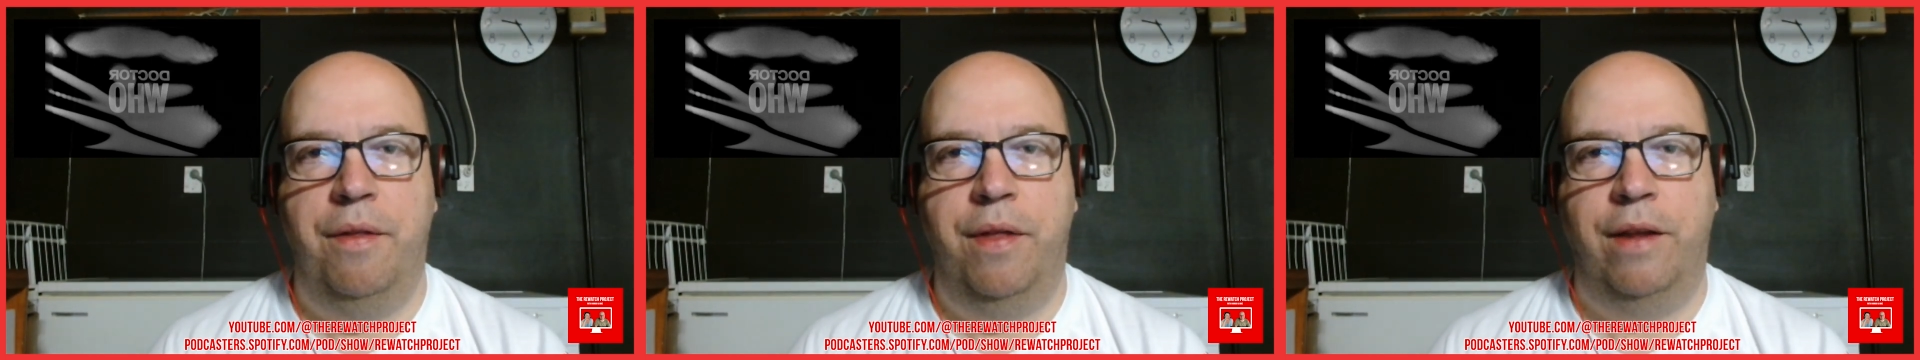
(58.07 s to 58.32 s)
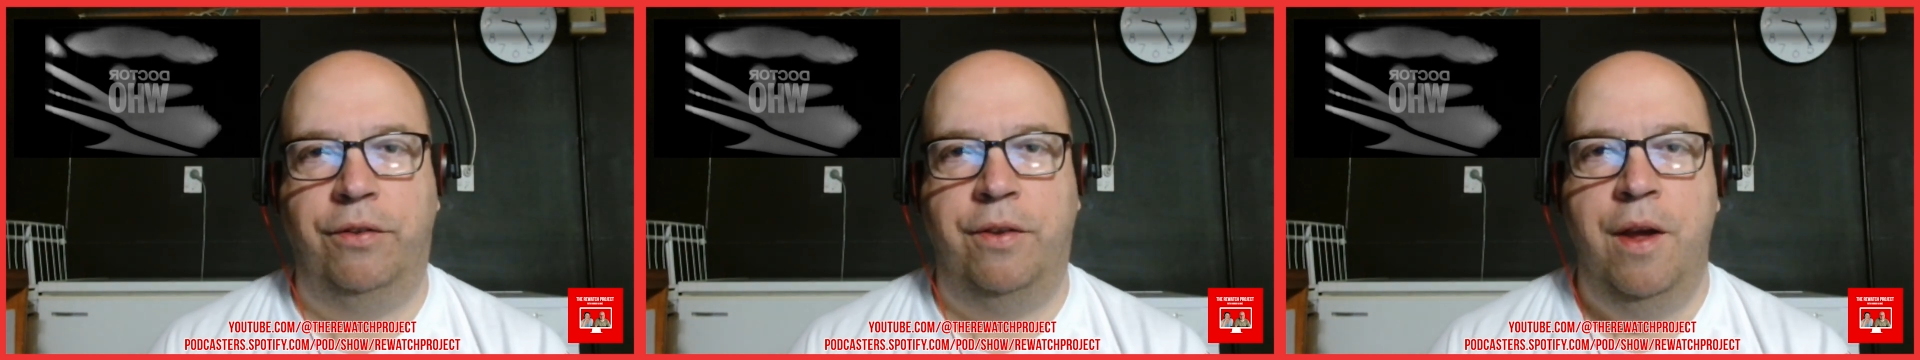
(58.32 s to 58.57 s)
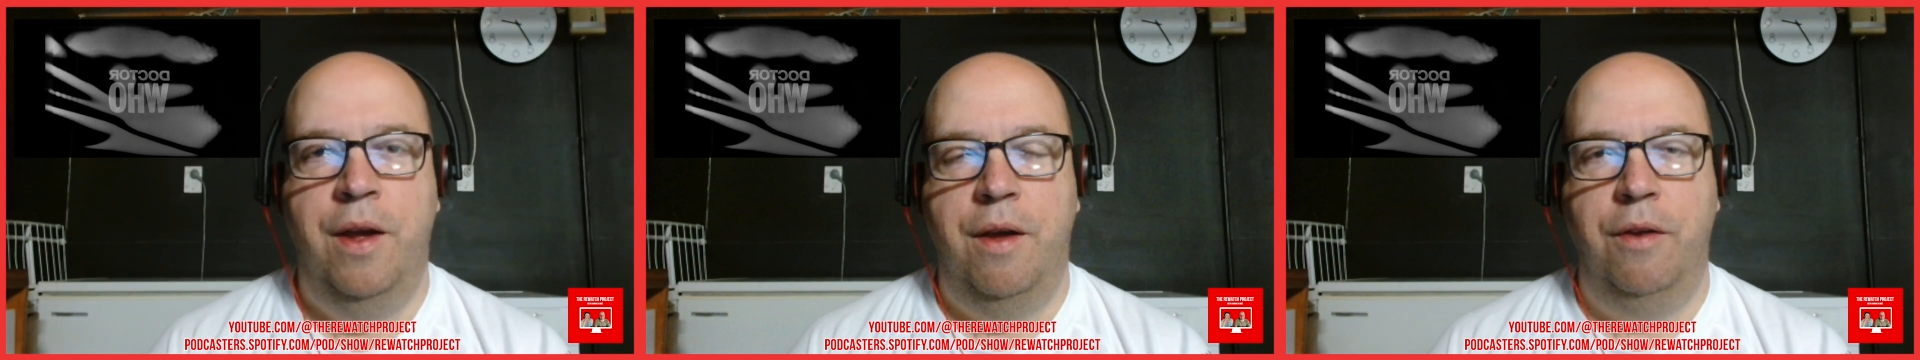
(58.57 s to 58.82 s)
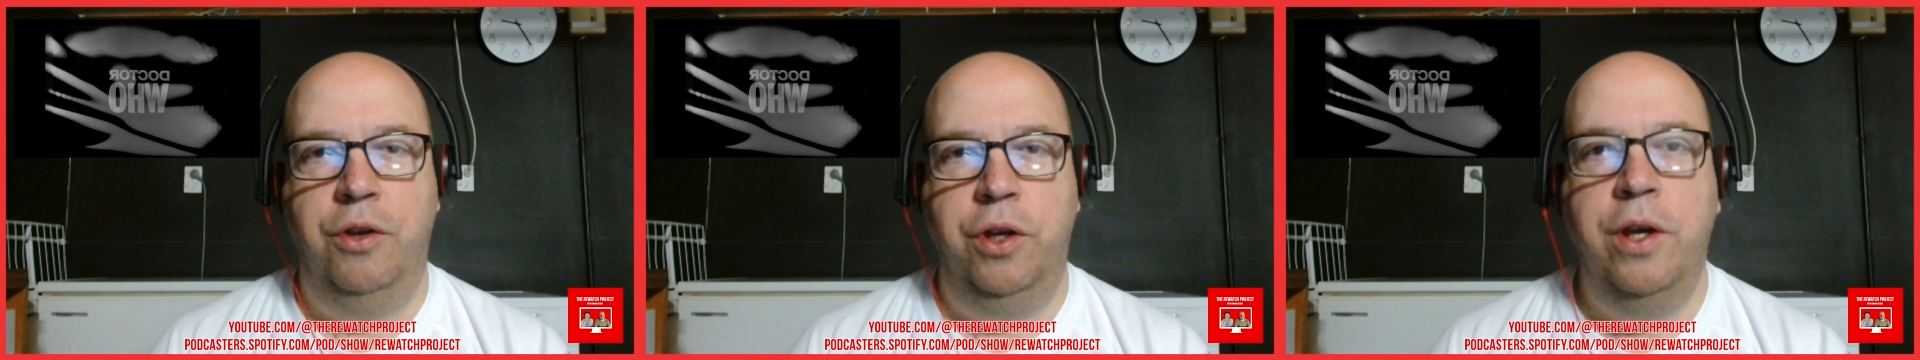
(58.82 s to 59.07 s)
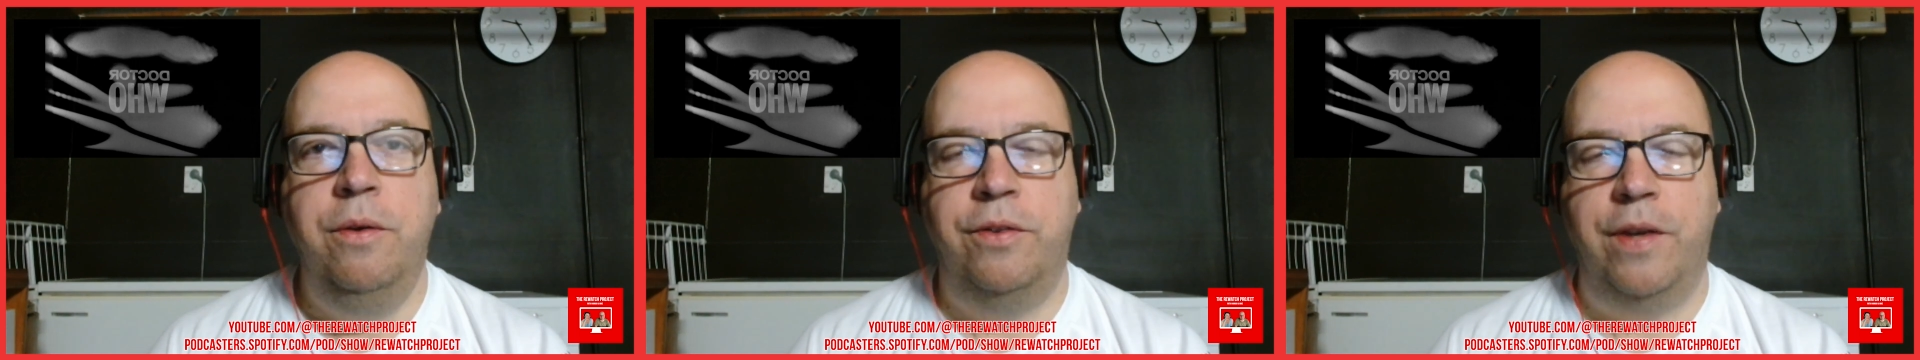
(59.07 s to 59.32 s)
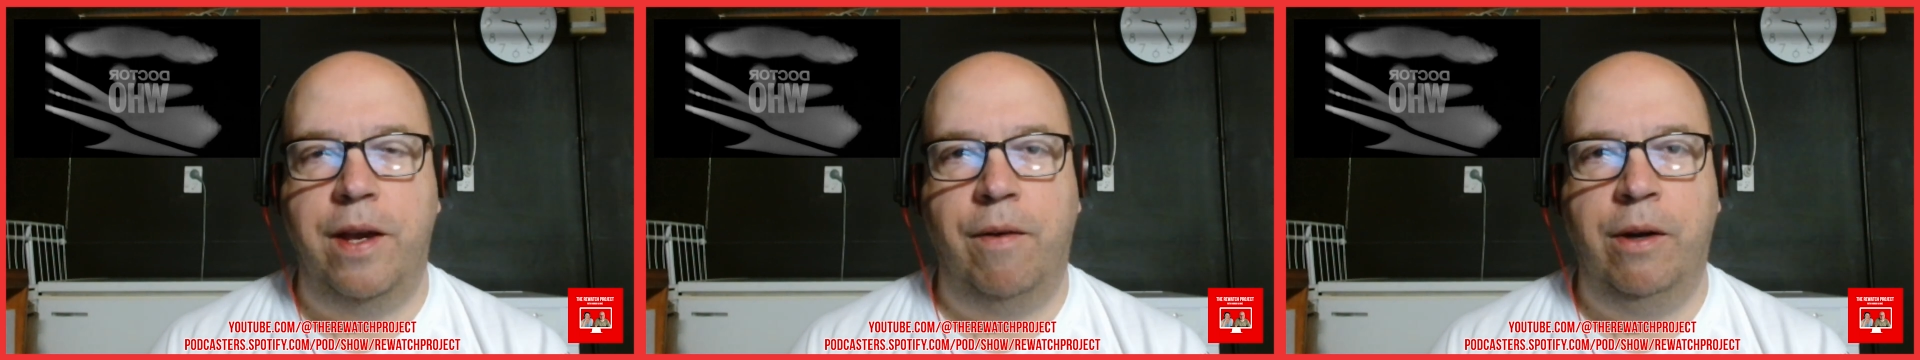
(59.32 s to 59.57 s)
this new
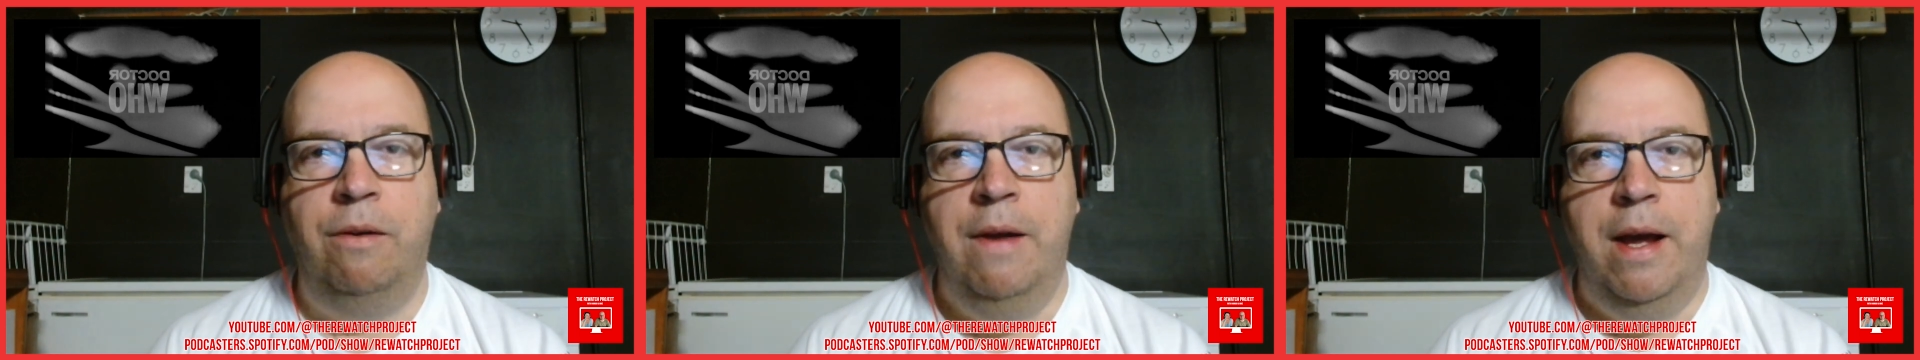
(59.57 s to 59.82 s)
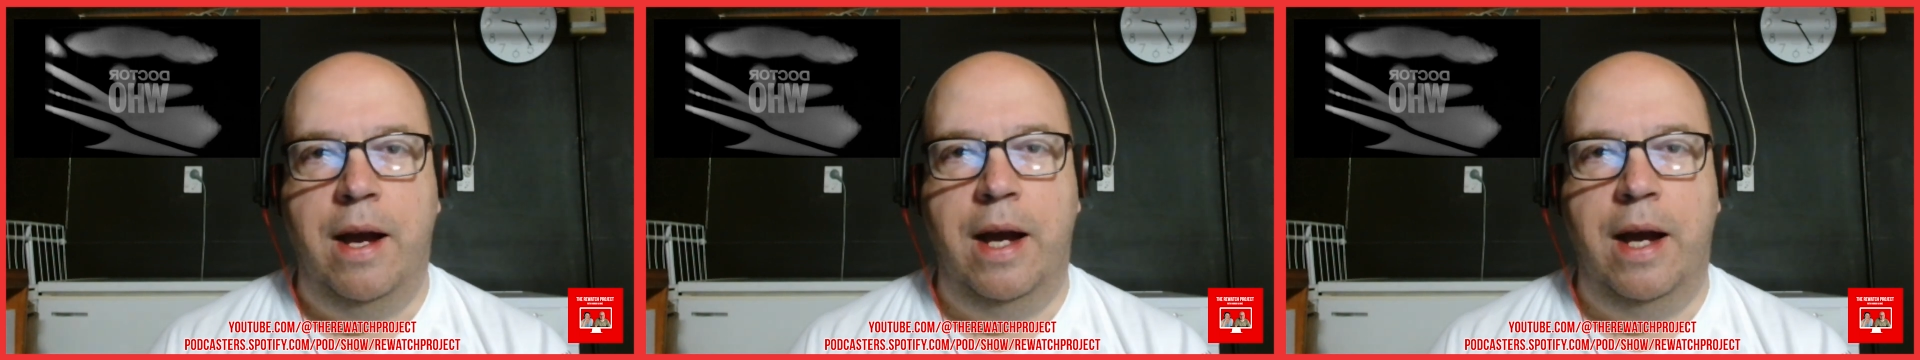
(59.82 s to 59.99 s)
serial.